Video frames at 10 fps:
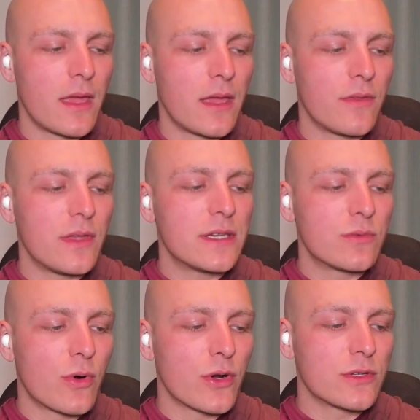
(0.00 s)
These
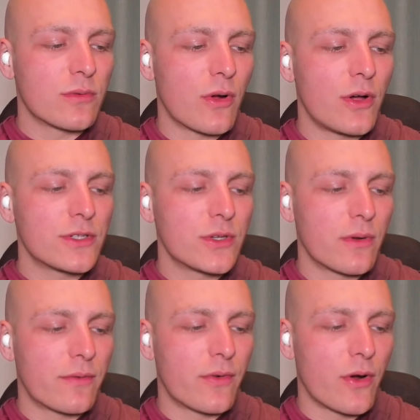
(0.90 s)
words were also
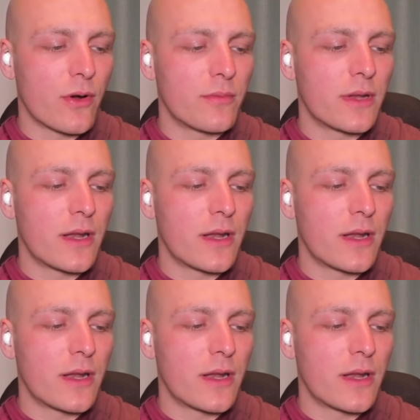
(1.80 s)
affirmed and